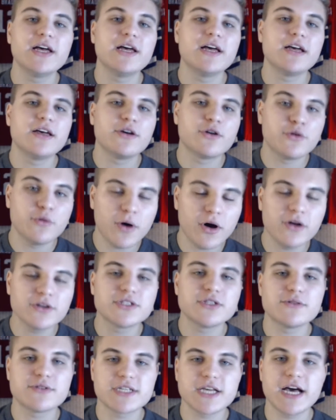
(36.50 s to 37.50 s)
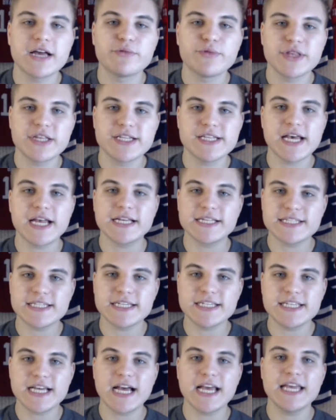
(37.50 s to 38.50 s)
who also signed with the
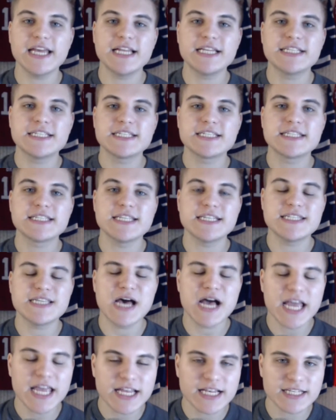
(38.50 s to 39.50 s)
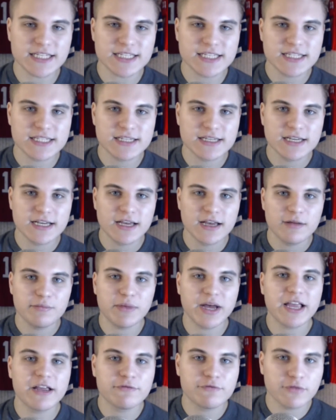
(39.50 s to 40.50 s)
Tennessee Titans. The Titans,
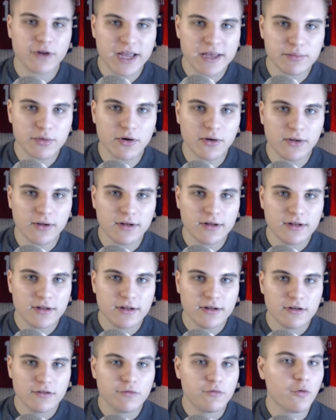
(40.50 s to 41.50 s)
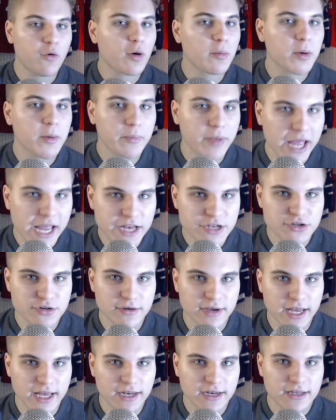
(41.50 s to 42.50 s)
Mike Vrabel, former
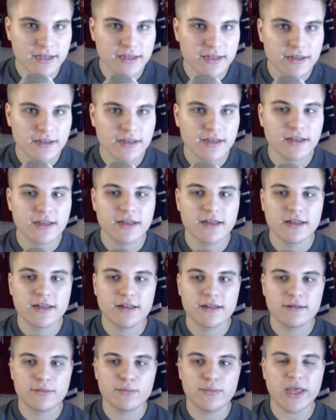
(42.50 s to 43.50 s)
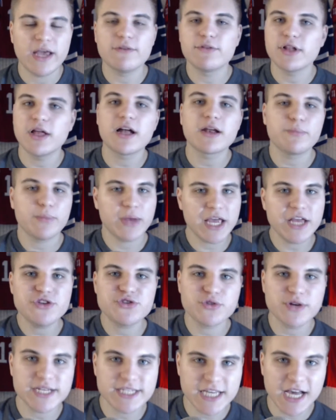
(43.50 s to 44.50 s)
Patriot. They have a lot of
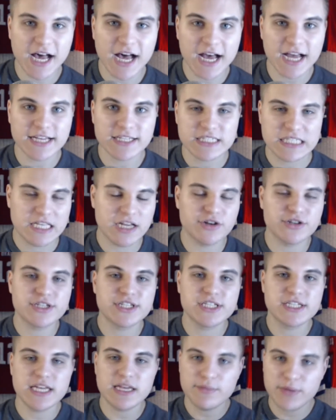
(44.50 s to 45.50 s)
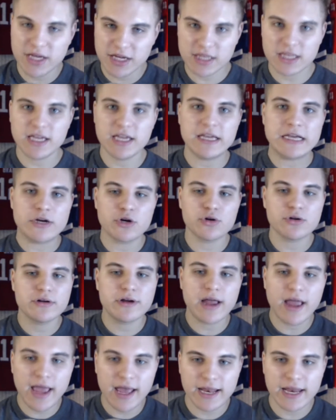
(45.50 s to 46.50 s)
Patriot ties. They're seemingly
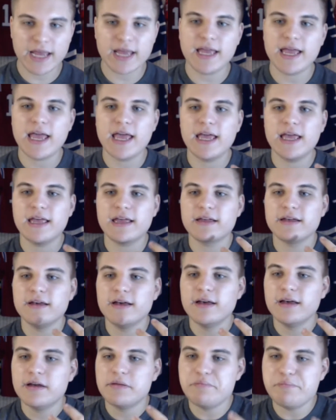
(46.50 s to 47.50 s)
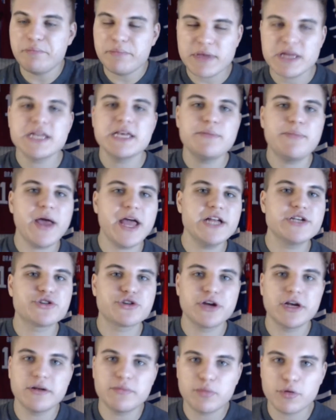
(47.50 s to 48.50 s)
creating a mini
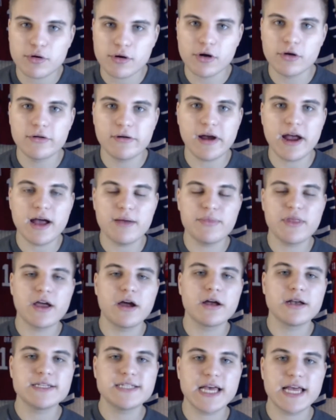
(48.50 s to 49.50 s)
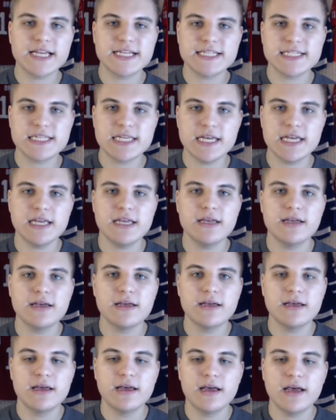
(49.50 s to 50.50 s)
Patriot program there in Tennessee.
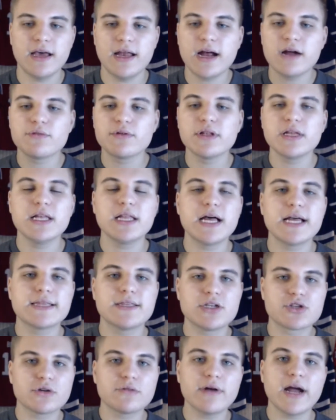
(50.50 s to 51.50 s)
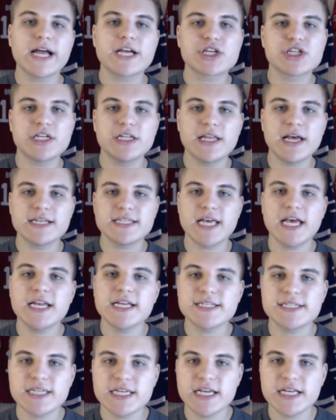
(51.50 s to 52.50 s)
And I really like the direction that
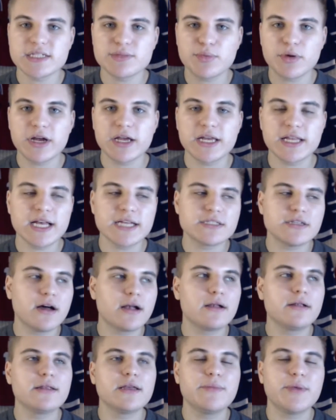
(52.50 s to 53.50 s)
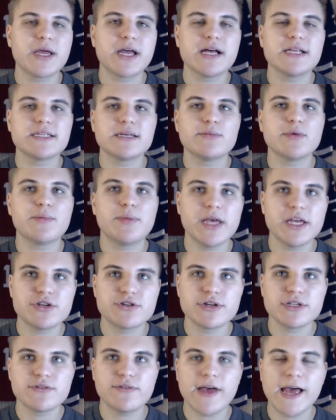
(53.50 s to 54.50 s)
Tennessee is bringing. That's not only because I'm a
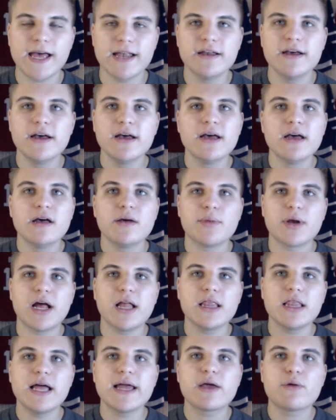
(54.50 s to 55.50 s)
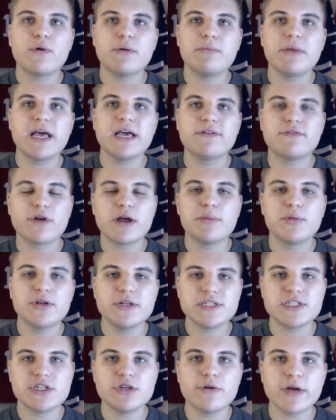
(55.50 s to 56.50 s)
Patriots fan, but I like what Mike Vrabel
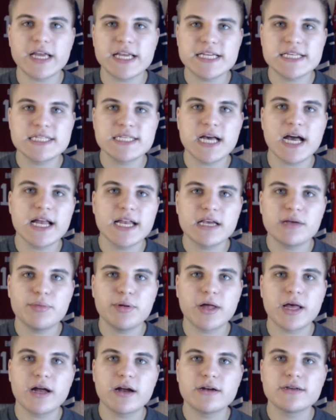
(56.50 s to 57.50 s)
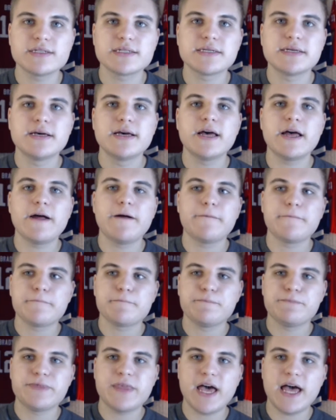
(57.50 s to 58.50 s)
is doing. He's signing players
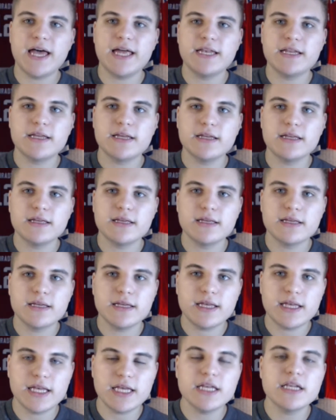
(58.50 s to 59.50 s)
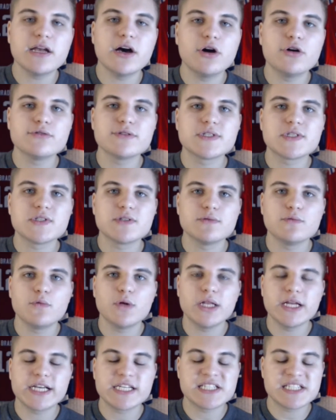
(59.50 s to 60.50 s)
that he knows
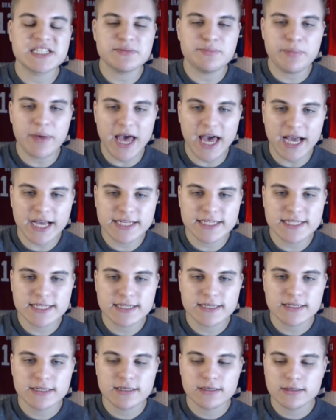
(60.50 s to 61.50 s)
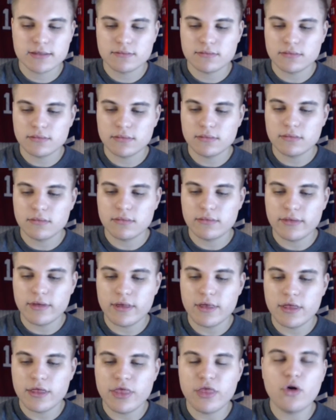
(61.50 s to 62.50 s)
will expect
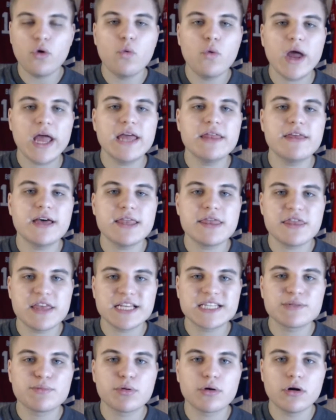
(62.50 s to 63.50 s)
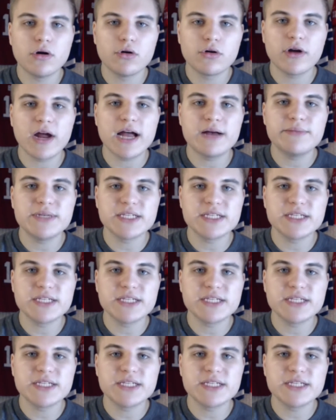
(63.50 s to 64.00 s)
the way that this program is